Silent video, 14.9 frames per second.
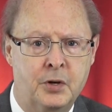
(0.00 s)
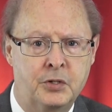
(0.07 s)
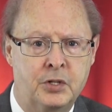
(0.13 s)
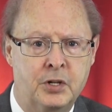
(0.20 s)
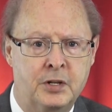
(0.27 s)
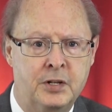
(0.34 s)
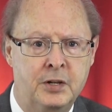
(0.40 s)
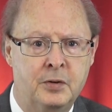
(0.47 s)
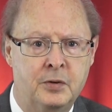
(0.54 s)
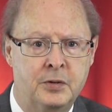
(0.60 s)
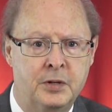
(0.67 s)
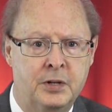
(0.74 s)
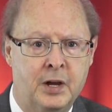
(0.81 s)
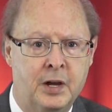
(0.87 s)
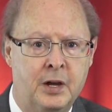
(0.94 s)
to deal
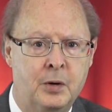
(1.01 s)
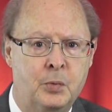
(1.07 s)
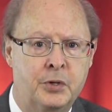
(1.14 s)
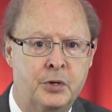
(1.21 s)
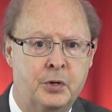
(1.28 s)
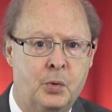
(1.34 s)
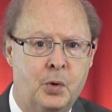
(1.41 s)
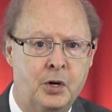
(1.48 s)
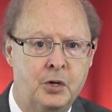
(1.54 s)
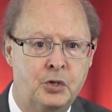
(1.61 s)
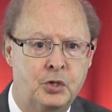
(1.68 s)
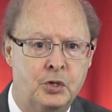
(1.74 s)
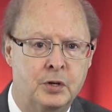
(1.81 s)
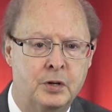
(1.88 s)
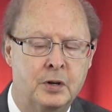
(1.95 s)
today with the
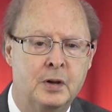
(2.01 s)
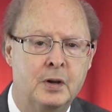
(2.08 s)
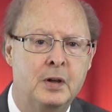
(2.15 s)
question